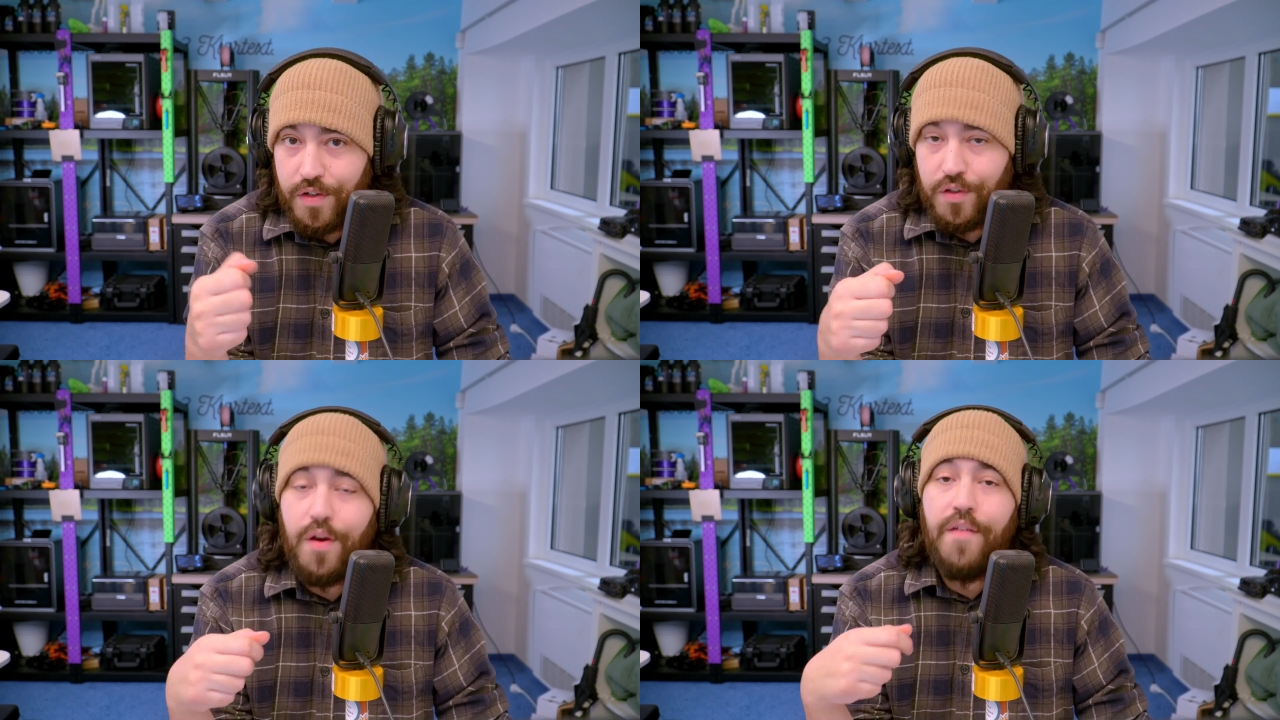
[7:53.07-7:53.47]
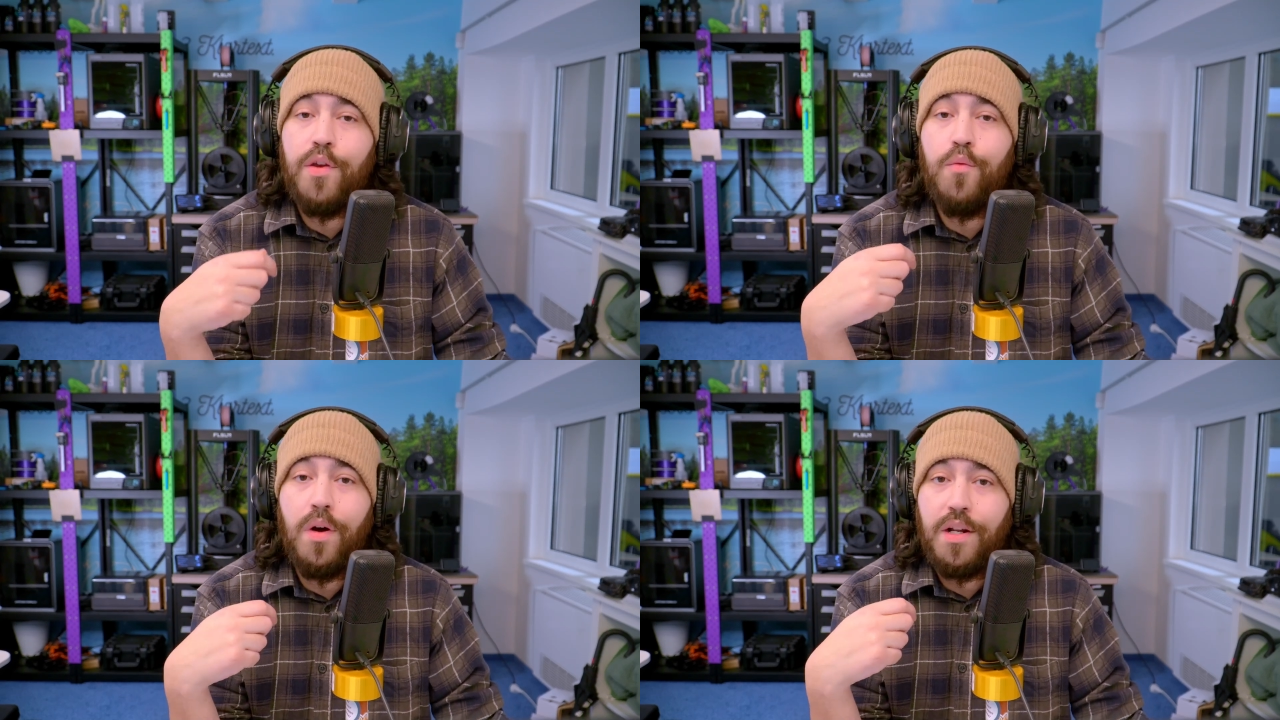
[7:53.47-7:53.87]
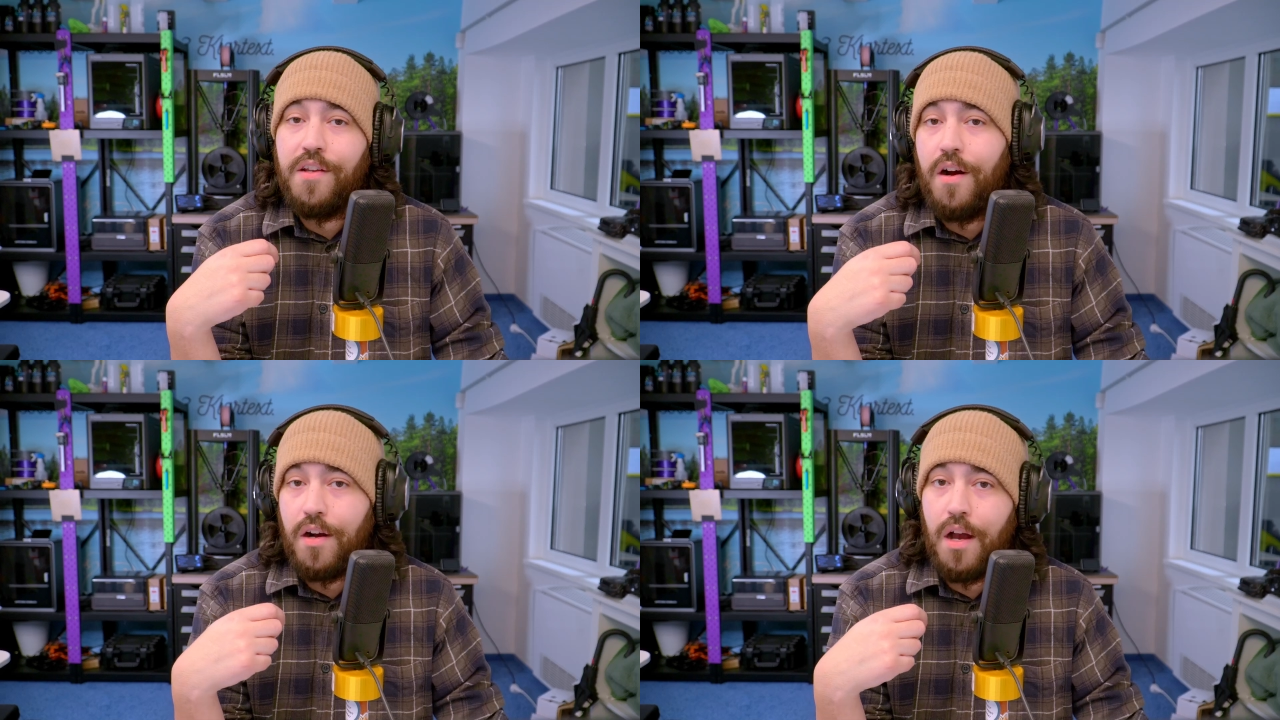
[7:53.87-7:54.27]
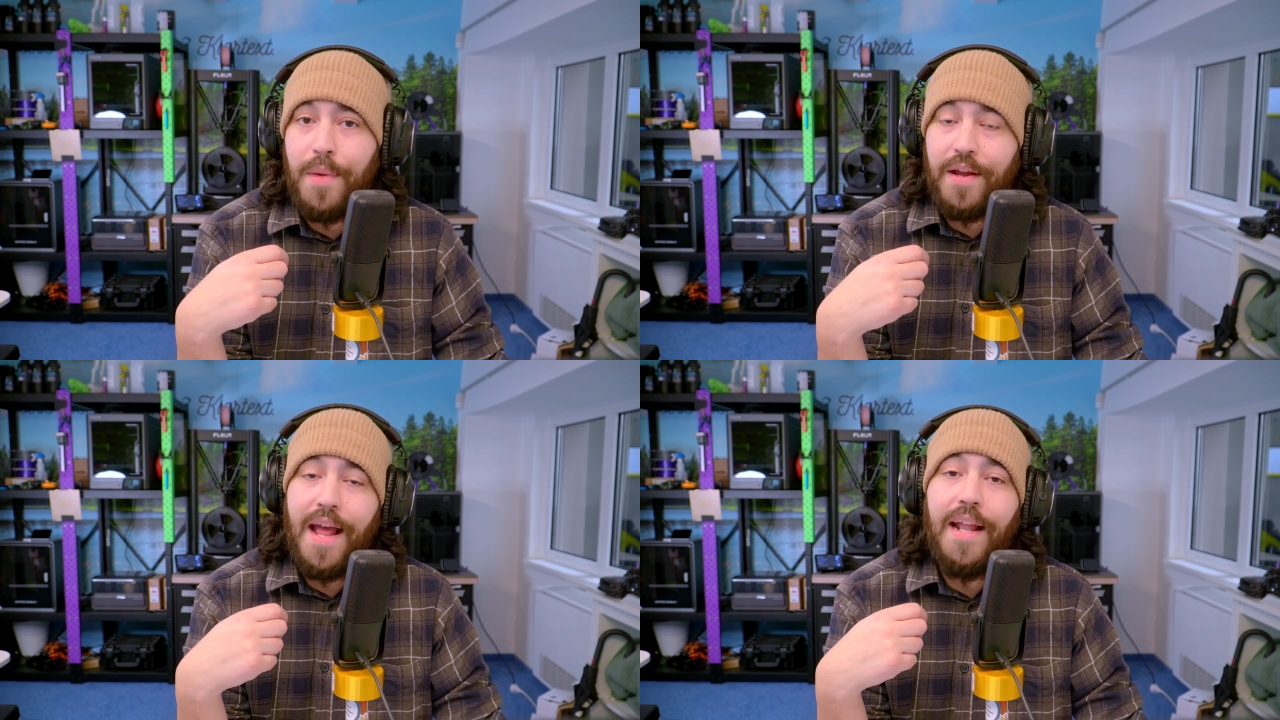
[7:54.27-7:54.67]
so if you want to talk
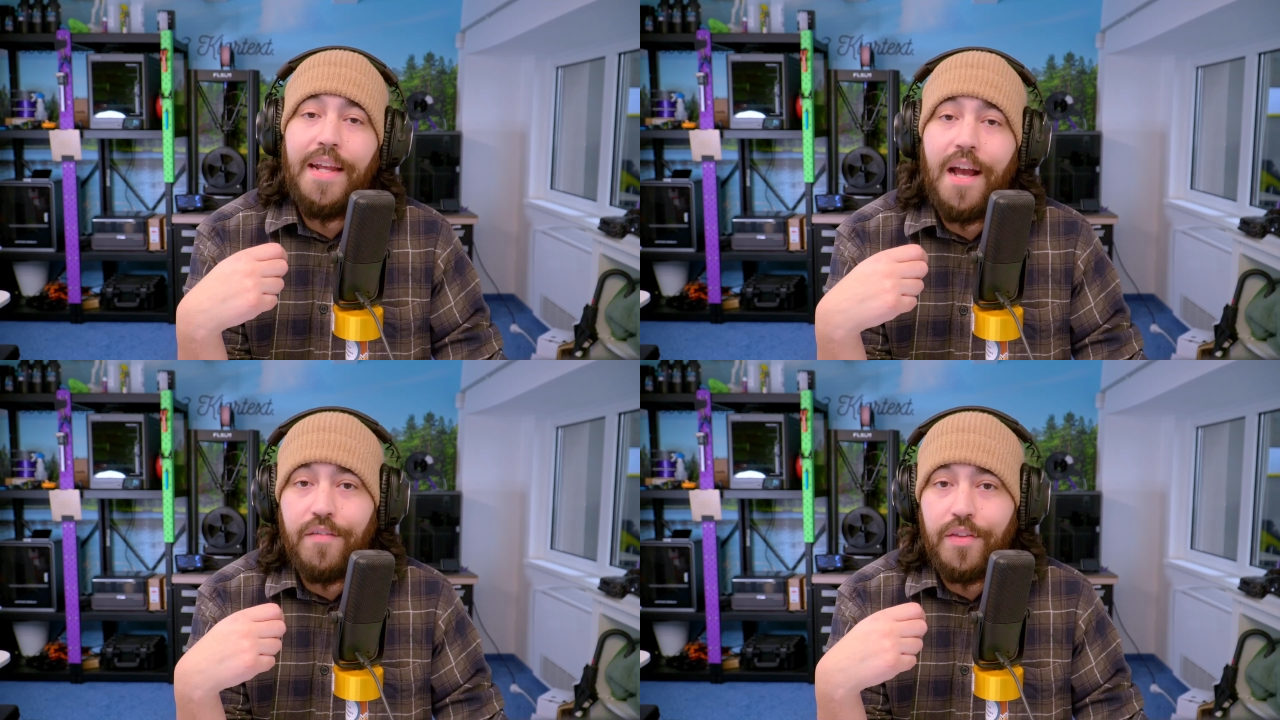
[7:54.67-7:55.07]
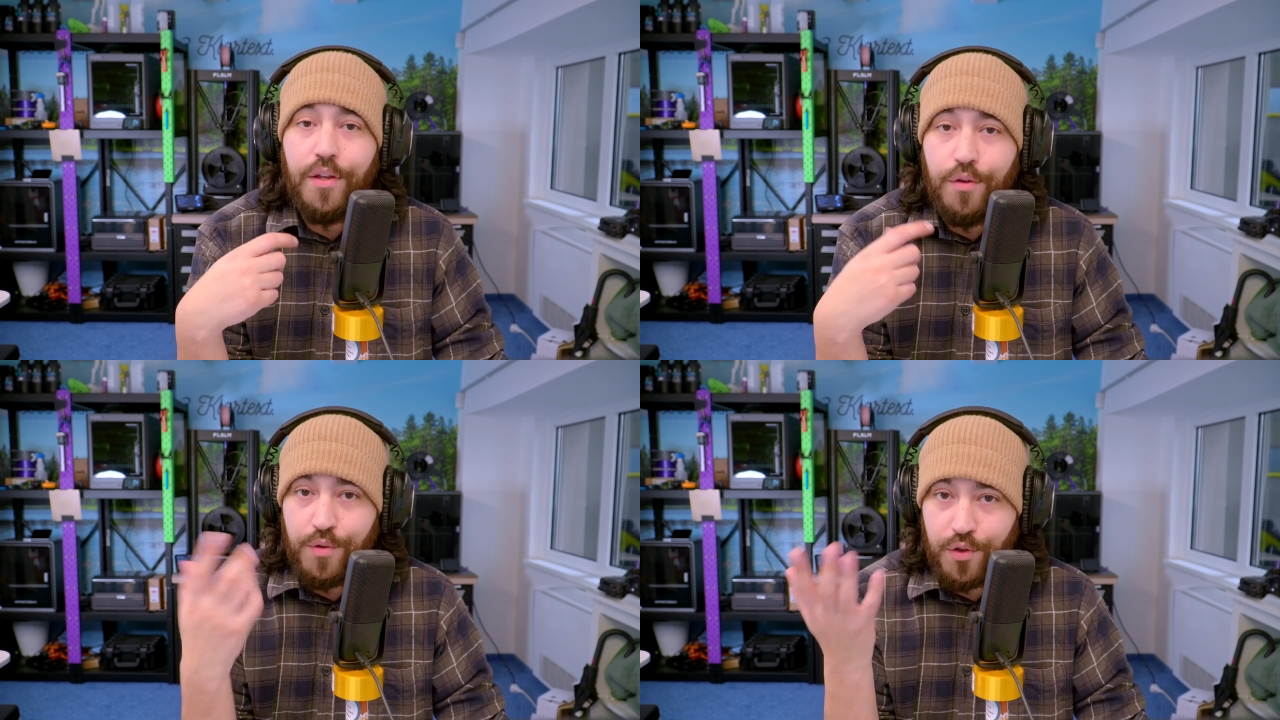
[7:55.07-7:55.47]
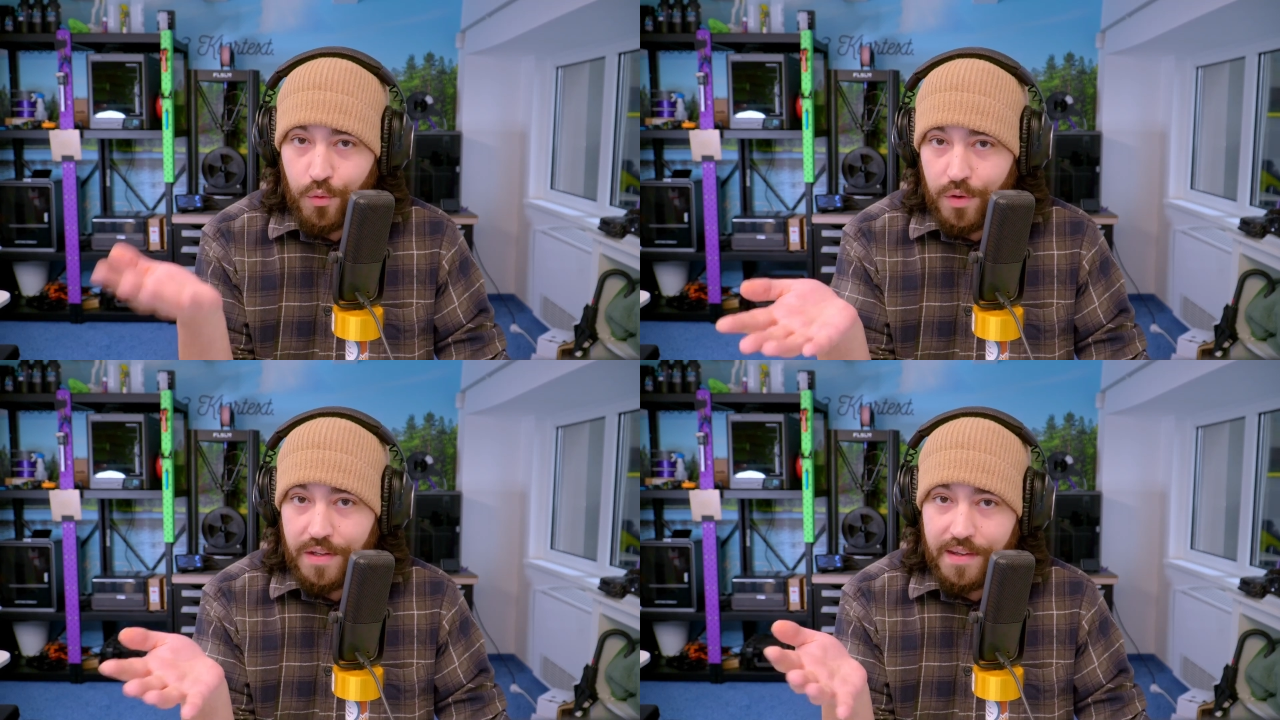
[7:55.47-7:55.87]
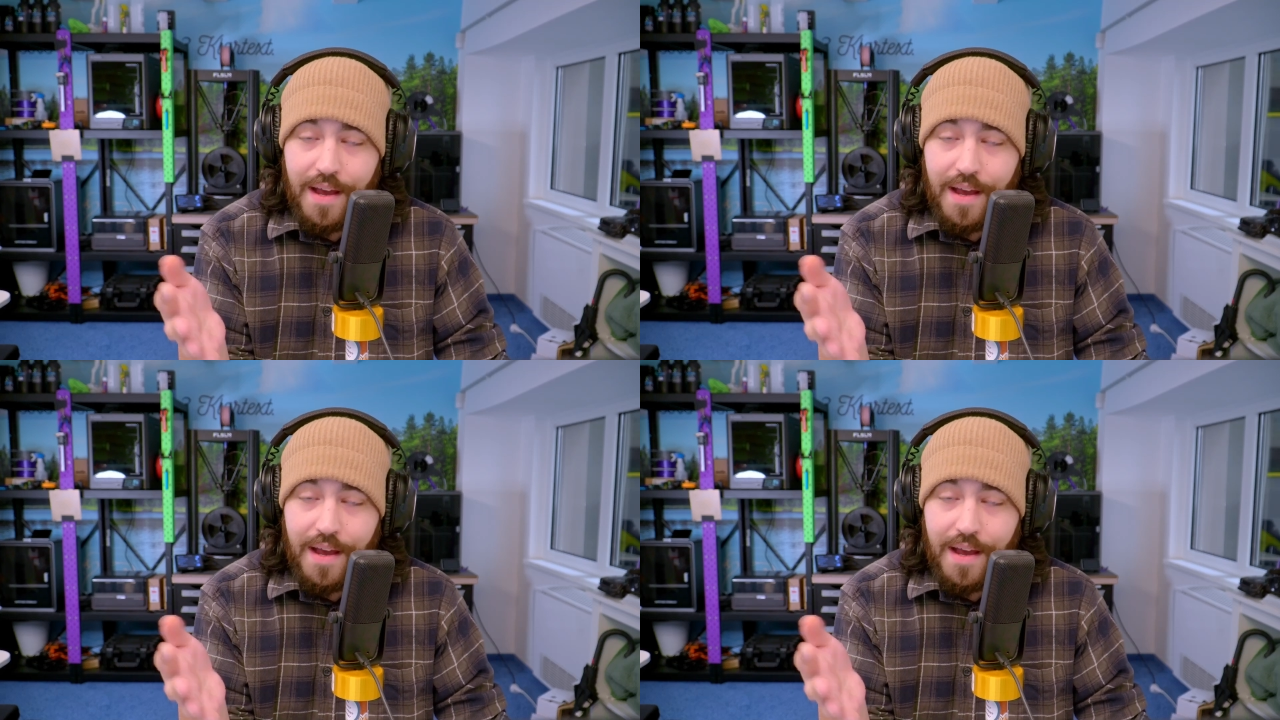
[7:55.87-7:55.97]
about any of the news stories